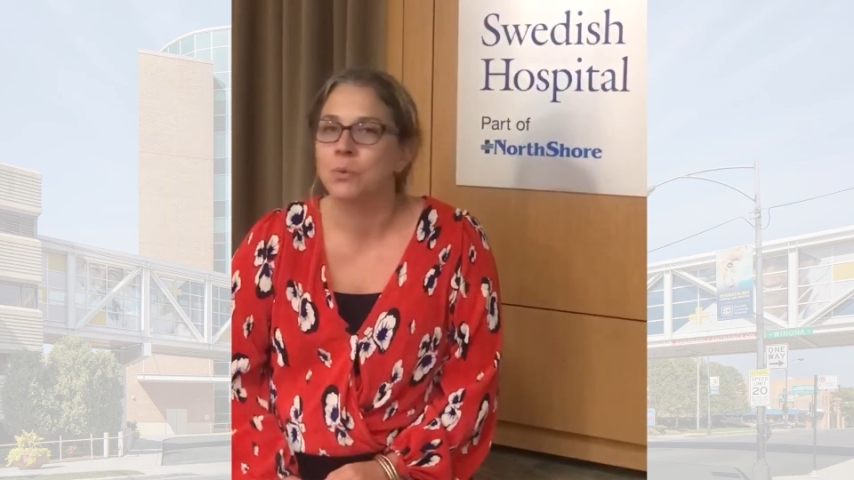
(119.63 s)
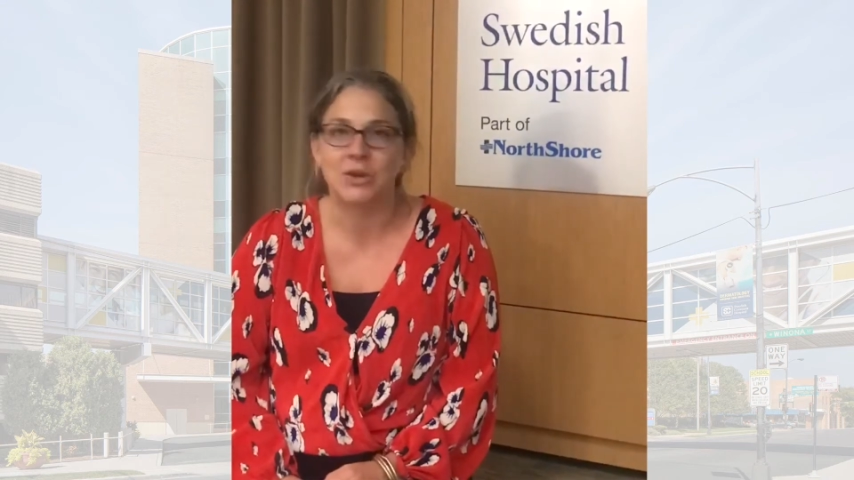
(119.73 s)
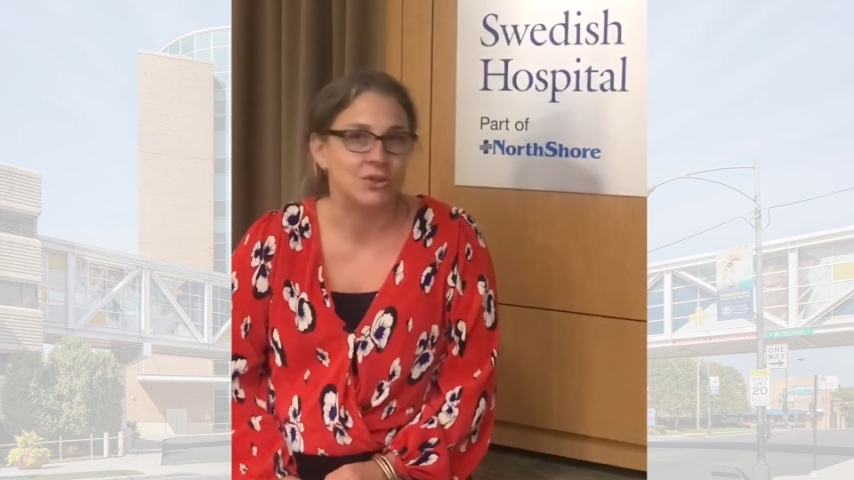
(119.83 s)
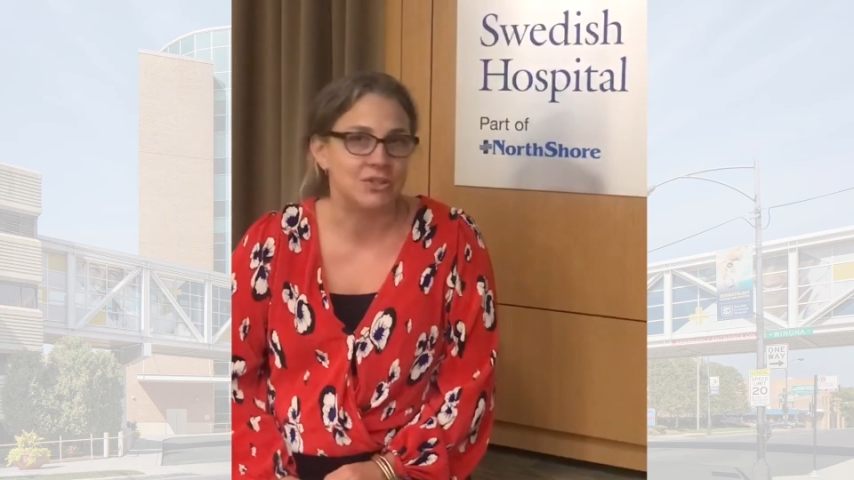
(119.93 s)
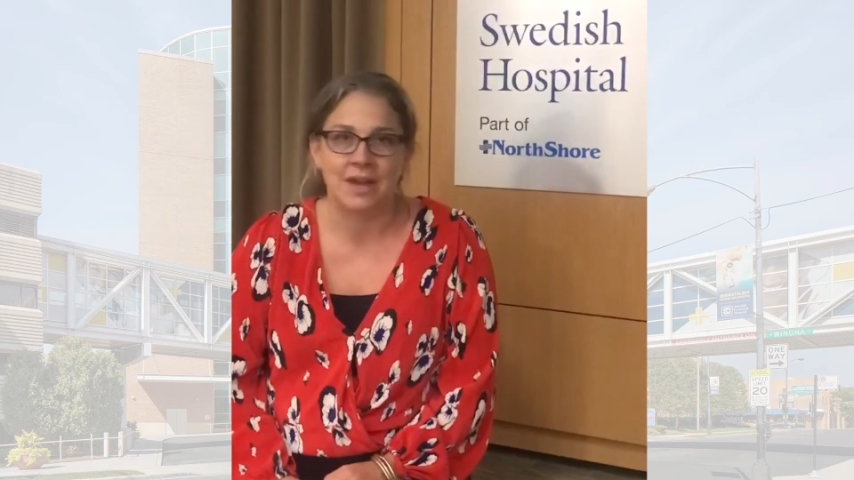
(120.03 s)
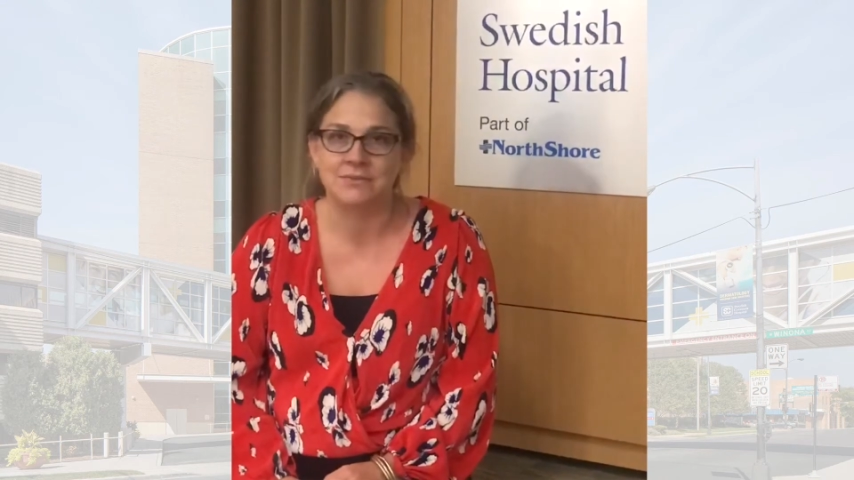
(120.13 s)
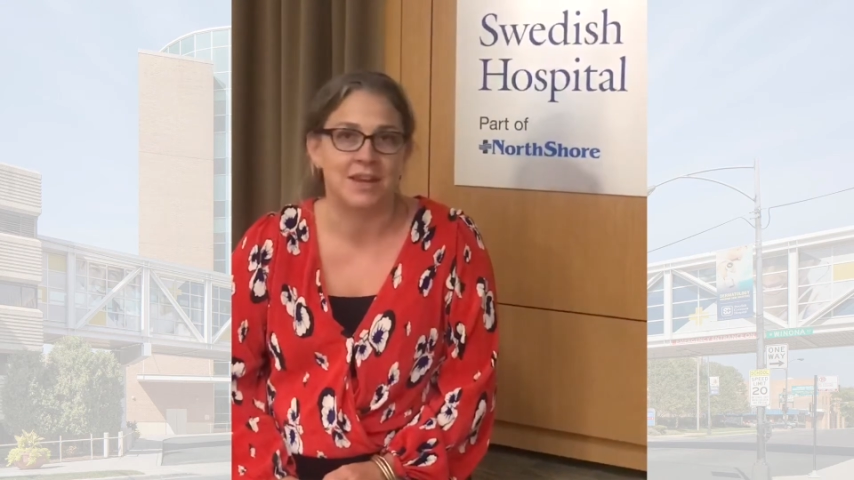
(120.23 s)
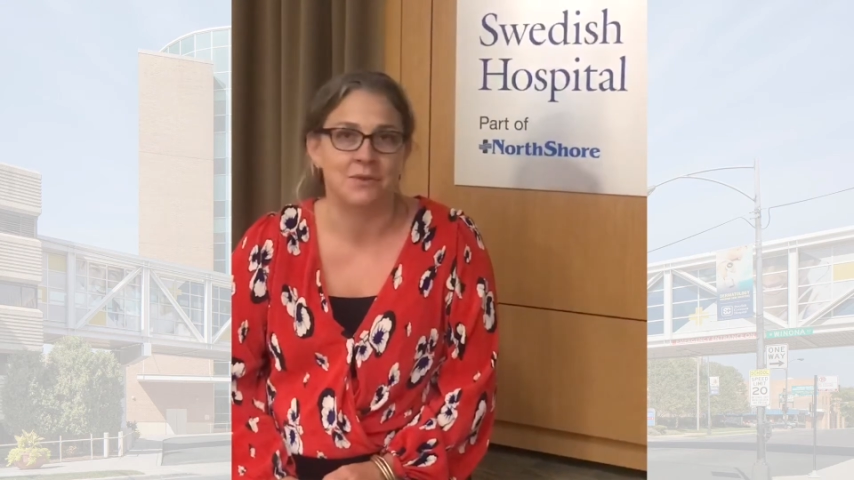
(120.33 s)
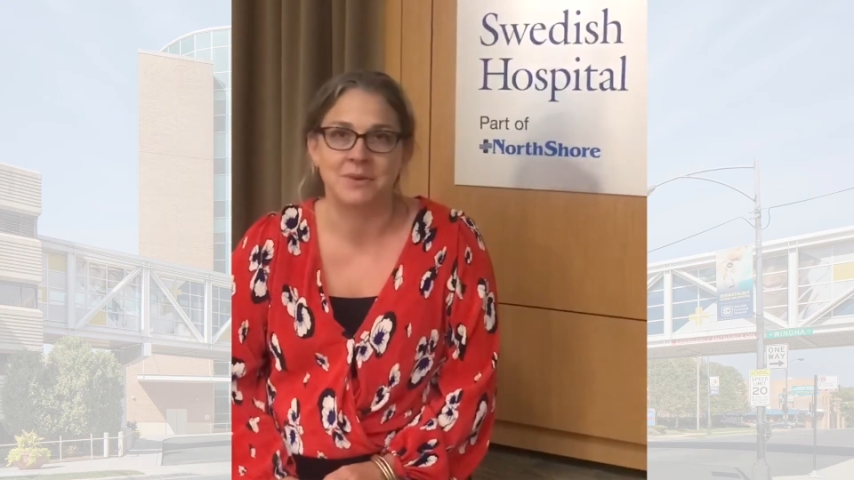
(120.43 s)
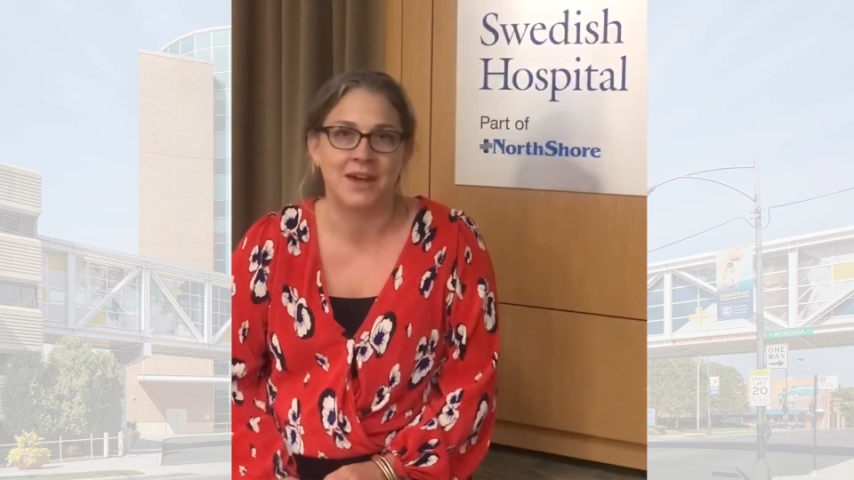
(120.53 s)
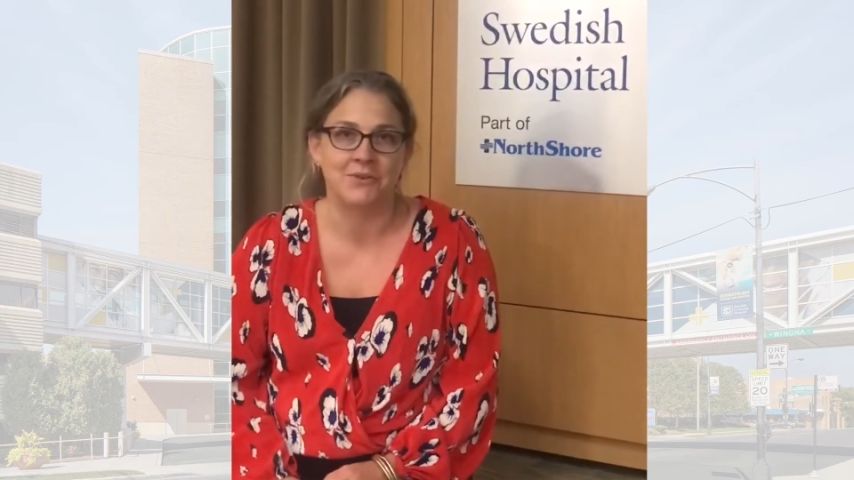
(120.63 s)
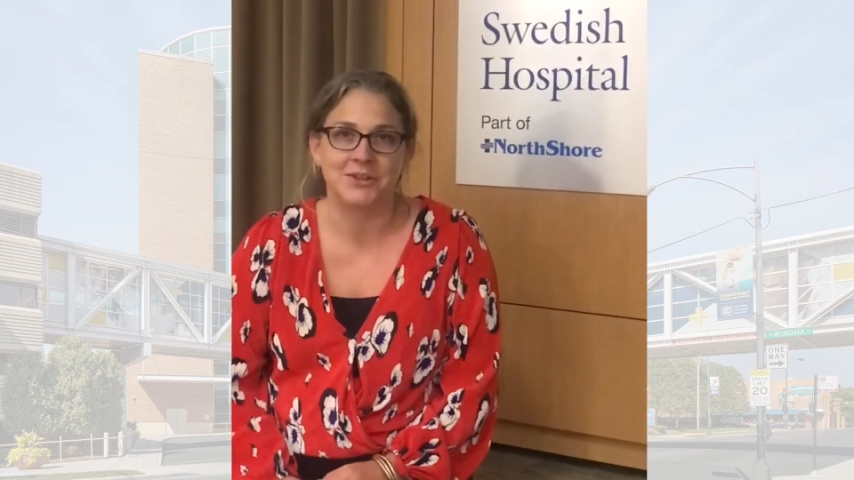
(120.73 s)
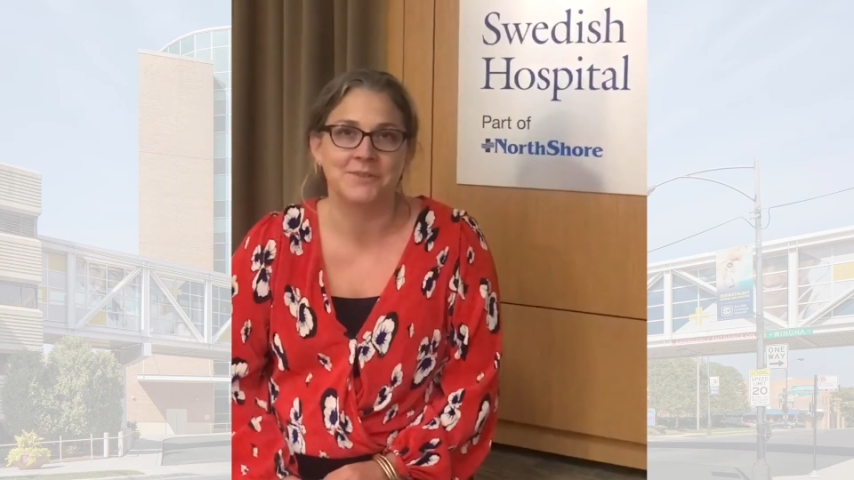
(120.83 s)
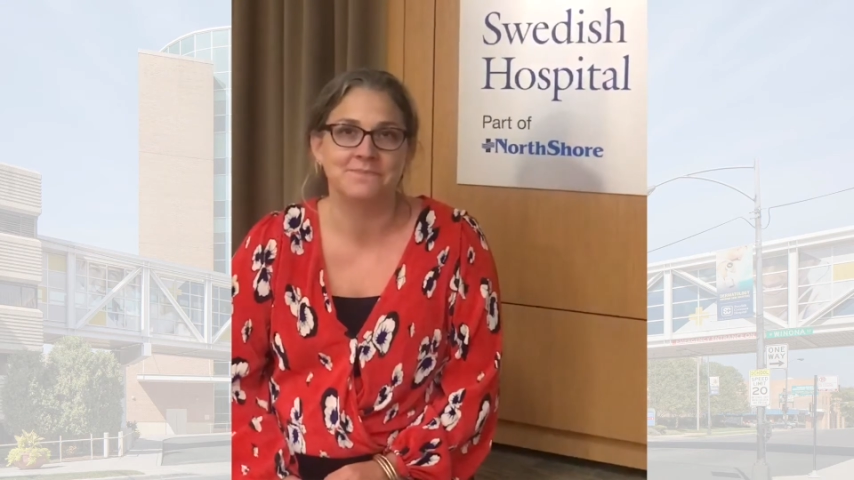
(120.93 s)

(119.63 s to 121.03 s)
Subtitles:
We couldn't have done it without you.